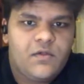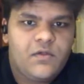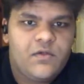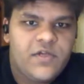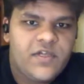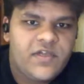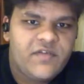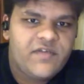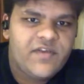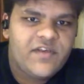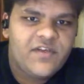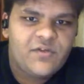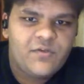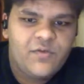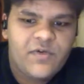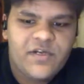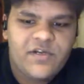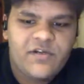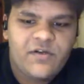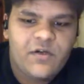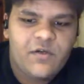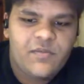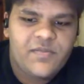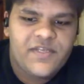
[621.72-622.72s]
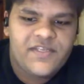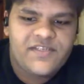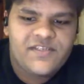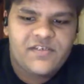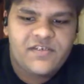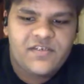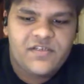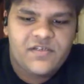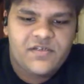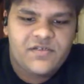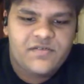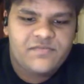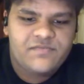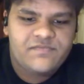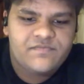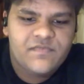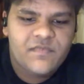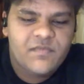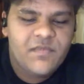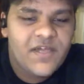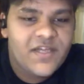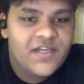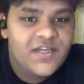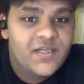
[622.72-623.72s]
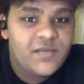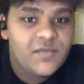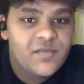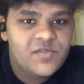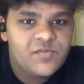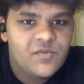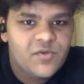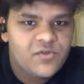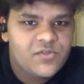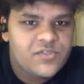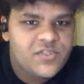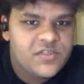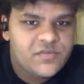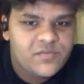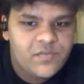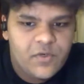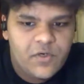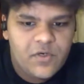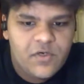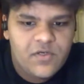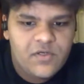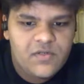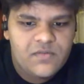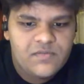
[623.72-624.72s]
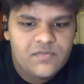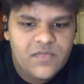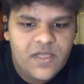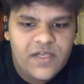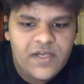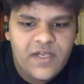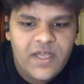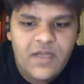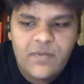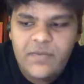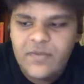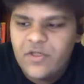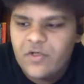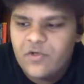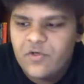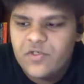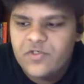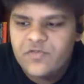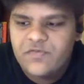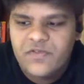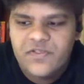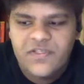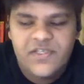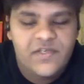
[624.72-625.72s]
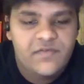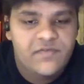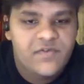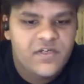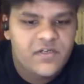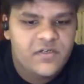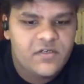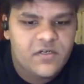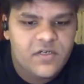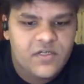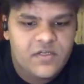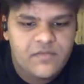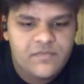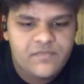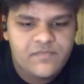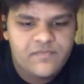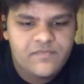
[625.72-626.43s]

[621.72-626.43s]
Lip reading: Good evening to one and all present here. My name is Mohjeet Paul, and I'll be your host for the evening today.